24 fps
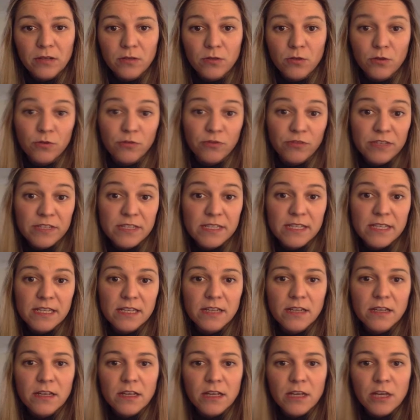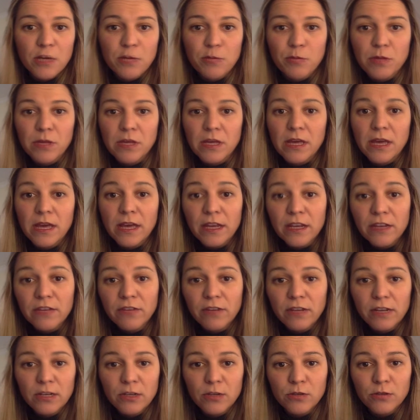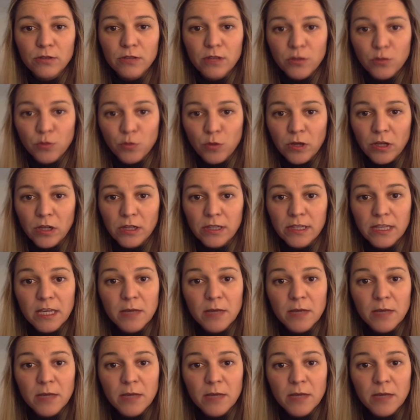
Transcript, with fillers: or V C, can be any value that will